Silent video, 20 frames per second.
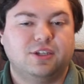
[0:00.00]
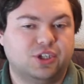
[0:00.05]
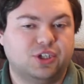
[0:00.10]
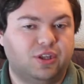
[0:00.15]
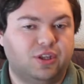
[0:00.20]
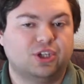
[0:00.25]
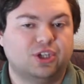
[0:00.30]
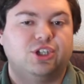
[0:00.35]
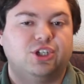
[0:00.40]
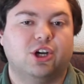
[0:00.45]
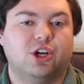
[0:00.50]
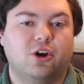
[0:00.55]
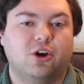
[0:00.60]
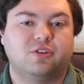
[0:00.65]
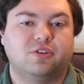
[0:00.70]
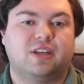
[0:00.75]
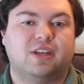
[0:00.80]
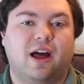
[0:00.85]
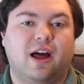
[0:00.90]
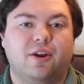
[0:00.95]

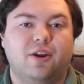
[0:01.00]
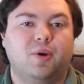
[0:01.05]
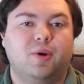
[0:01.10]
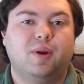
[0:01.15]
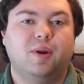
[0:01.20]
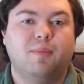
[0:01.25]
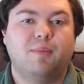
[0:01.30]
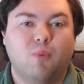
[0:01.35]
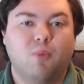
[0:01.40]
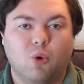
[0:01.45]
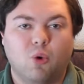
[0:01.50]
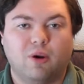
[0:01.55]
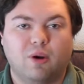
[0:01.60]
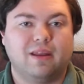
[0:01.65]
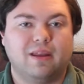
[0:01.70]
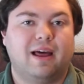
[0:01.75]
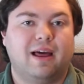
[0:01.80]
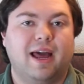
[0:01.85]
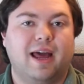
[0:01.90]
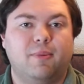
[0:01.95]
show's continuity more in
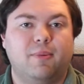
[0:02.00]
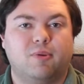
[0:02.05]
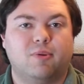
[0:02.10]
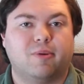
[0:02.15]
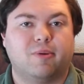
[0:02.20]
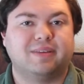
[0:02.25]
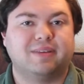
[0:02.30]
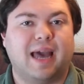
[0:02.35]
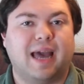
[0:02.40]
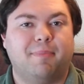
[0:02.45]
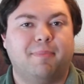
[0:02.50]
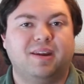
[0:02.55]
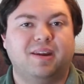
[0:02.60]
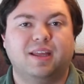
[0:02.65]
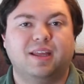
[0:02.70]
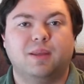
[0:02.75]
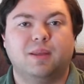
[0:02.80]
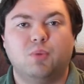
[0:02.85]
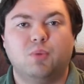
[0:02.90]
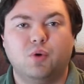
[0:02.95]
line with what was happening
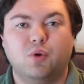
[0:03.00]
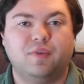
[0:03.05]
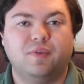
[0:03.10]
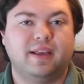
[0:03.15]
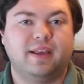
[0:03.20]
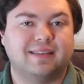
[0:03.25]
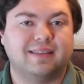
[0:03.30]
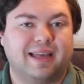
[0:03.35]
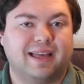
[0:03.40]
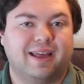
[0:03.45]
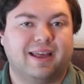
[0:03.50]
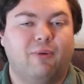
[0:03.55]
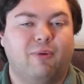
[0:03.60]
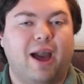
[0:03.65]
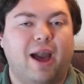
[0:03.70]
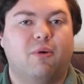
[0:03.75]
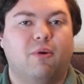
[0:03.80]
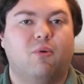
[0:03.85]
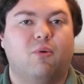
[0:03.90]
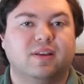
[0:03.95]
in the movies, like
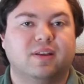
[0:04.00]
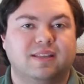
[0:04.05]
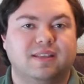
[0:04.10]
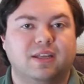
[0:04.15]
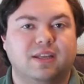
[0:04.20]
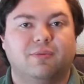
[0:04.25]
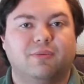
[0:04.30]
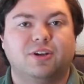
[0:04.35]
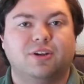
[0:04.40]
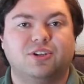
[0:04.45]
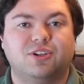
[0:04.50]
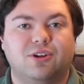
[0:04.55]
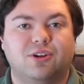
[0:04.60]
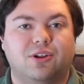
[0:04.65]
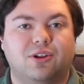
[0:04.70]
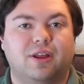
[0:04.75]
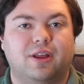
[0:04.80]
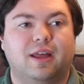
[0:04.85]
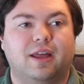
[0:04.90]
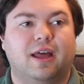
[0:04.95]
how it was in the
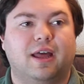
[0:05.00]
original